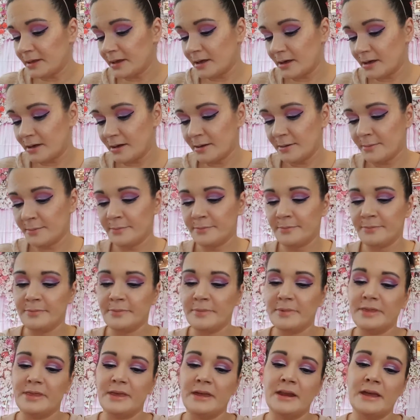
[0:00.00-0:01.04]
Then
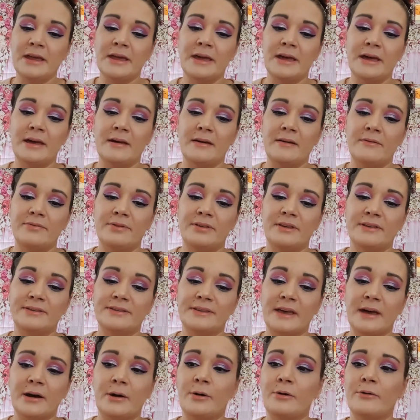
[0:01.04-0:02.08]
I have
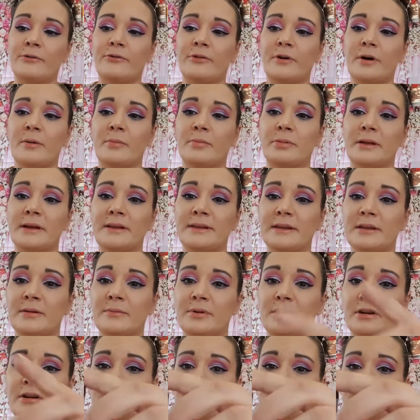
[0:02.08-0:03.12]
this e.l.f. blending
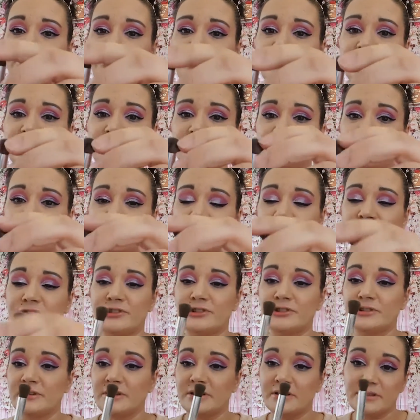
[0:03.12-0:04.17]
brush,
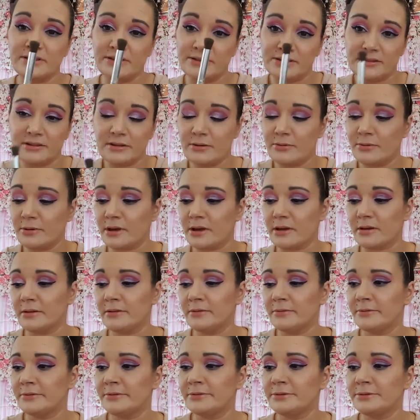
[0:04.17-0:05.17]
which it's okay.